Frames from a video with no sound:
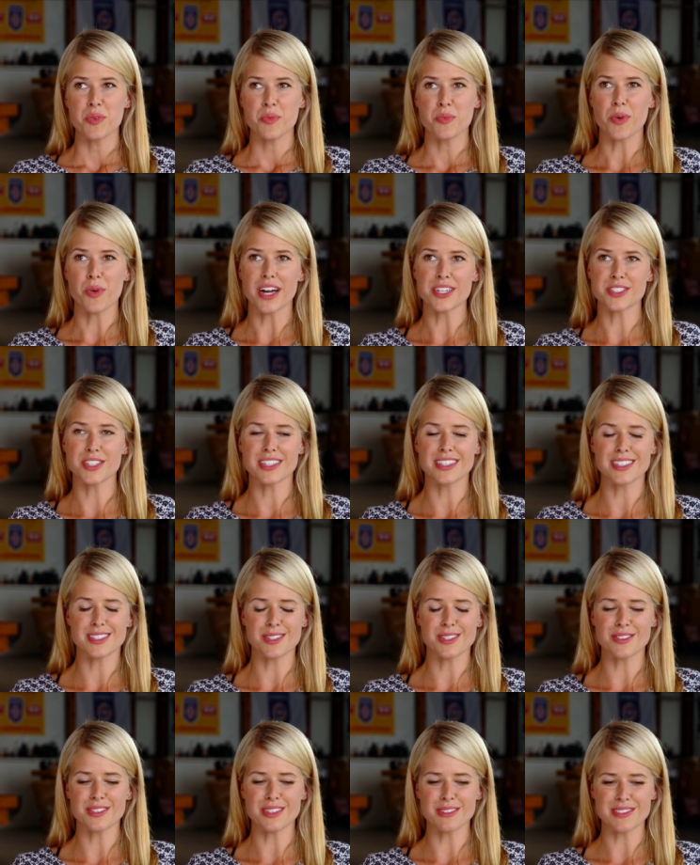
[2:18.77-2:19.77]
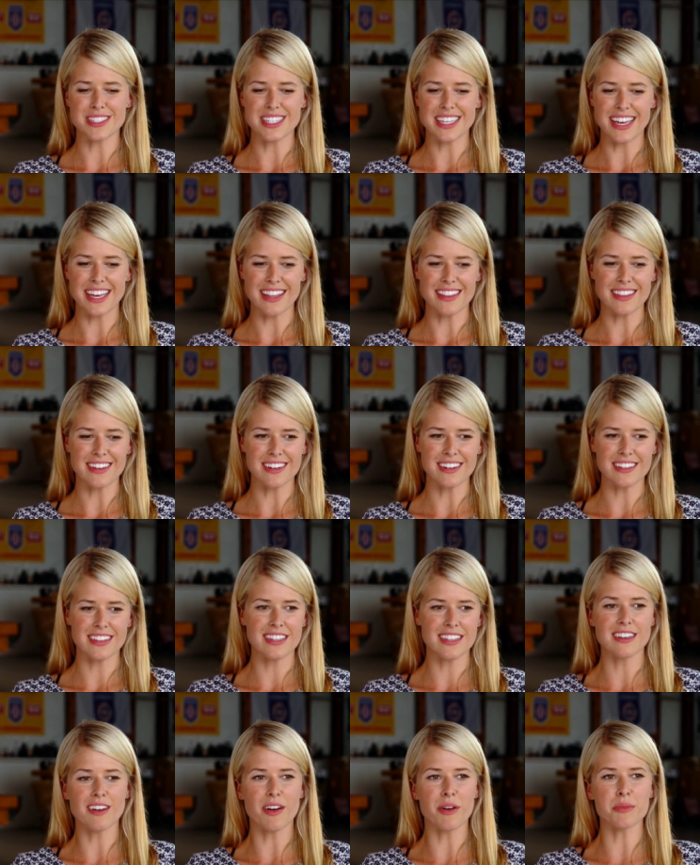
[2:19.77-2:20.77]
watching the two of them together,
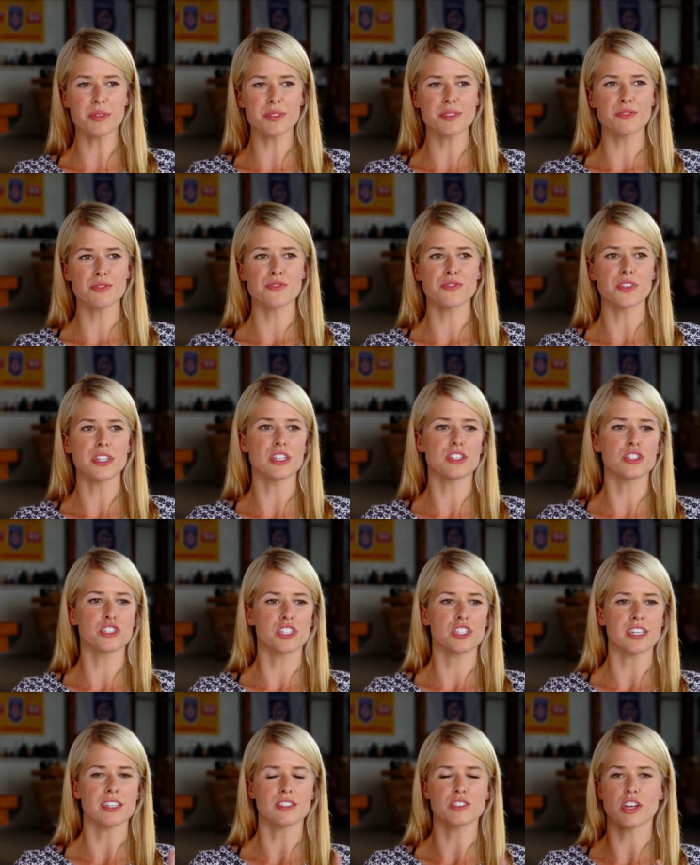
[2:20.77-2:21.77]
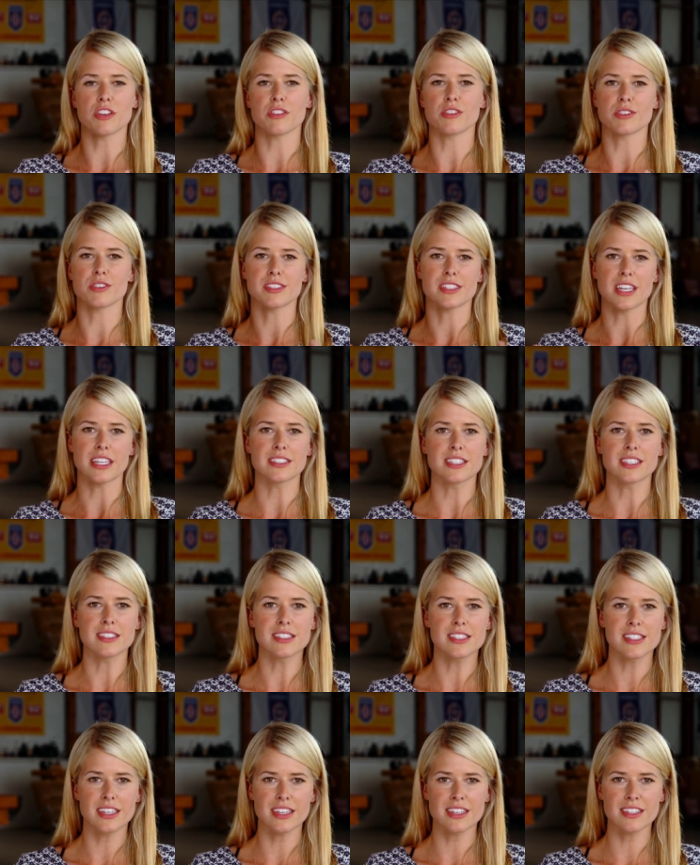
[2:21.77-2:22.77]
they almost finish each other's
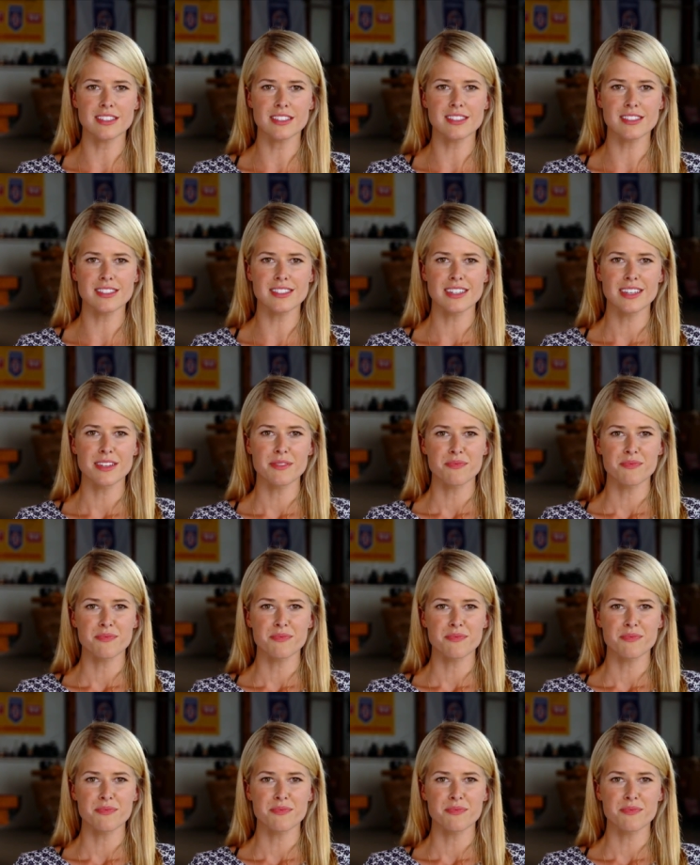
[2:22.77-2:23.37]
sentences